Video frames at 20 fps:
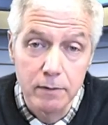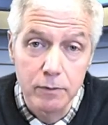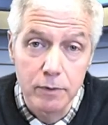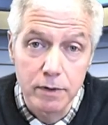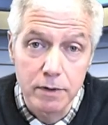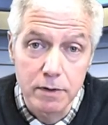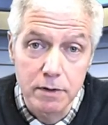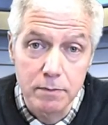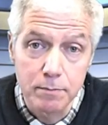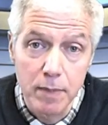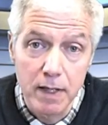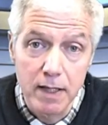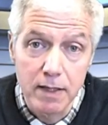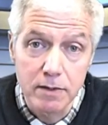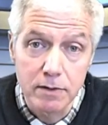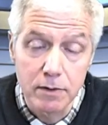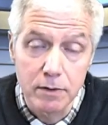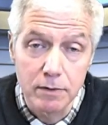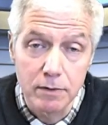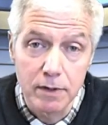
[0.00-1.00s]
which is
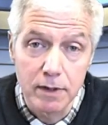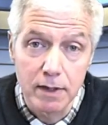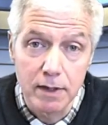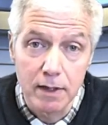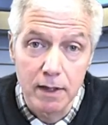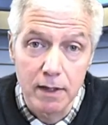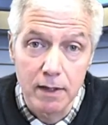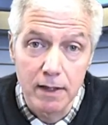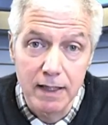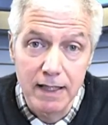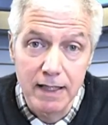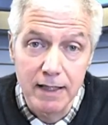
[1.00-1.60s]
based on the uh,